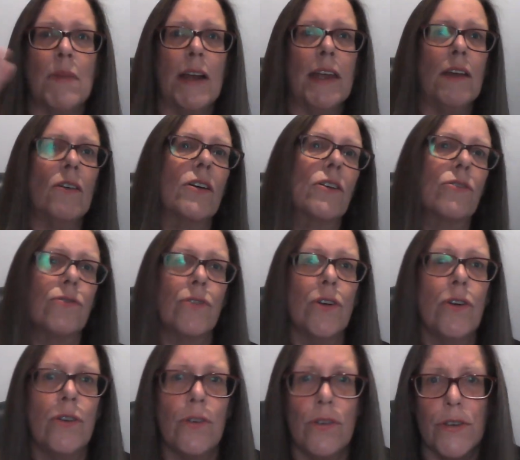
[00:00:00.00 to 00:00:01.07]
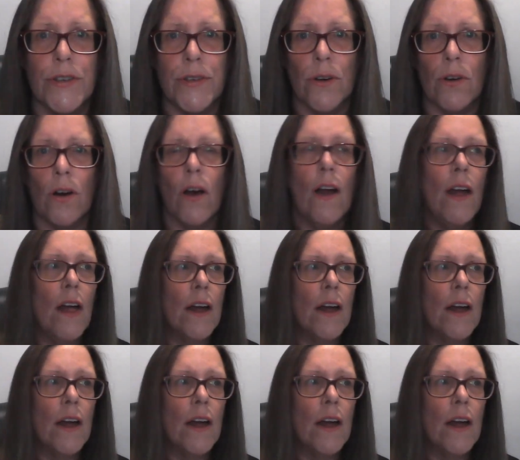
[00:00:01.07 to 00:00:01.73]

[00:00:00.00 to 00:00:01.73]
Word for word: money on a cruise or